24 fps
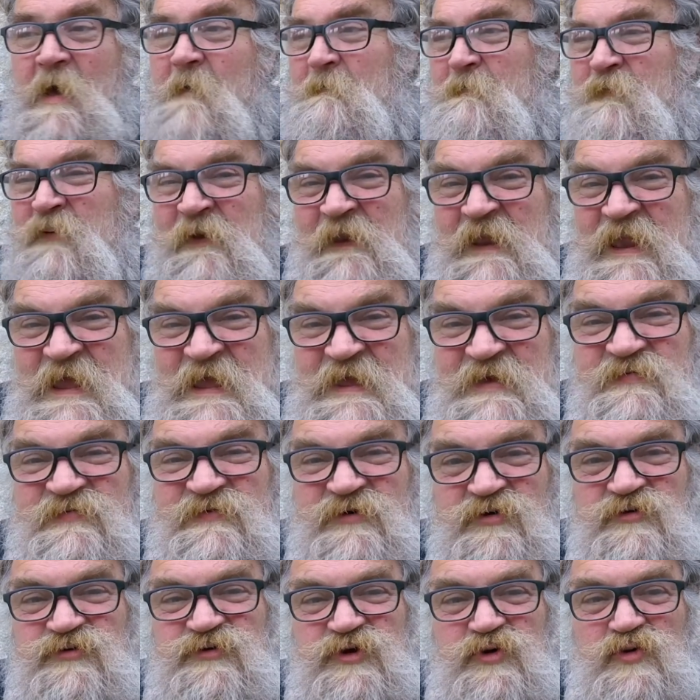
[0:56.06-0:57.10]
Please,
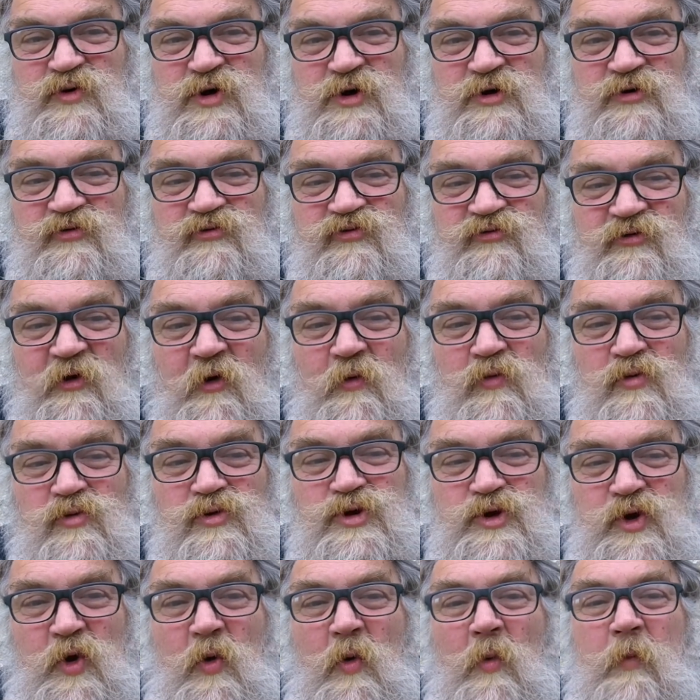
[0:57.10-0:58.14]
could you control
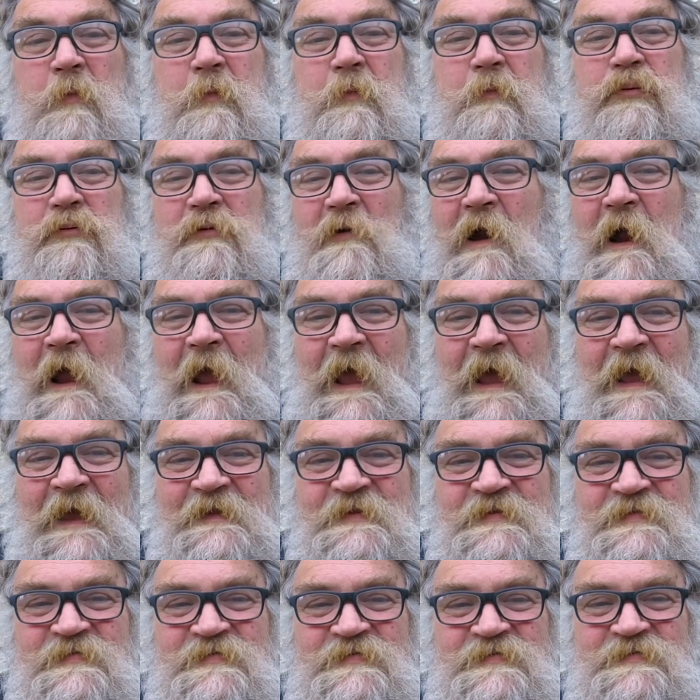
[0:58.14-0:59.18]
your
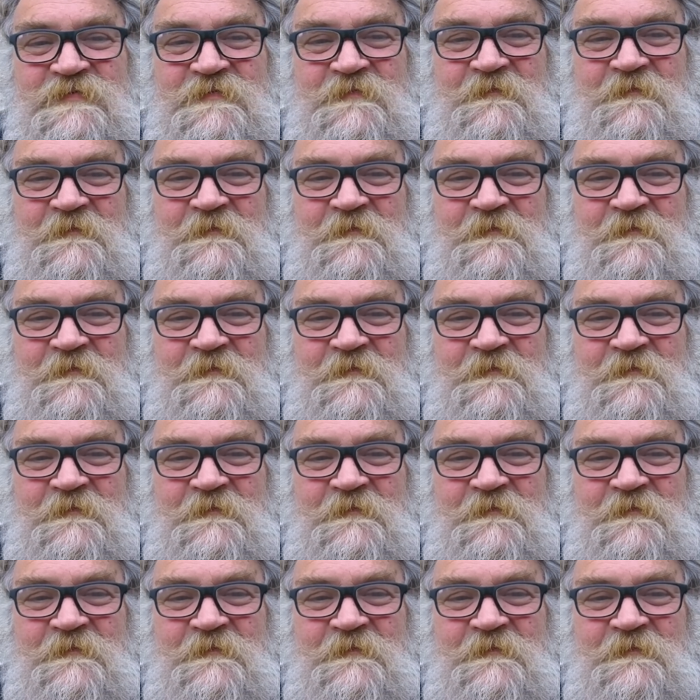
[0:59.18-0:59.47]
brats?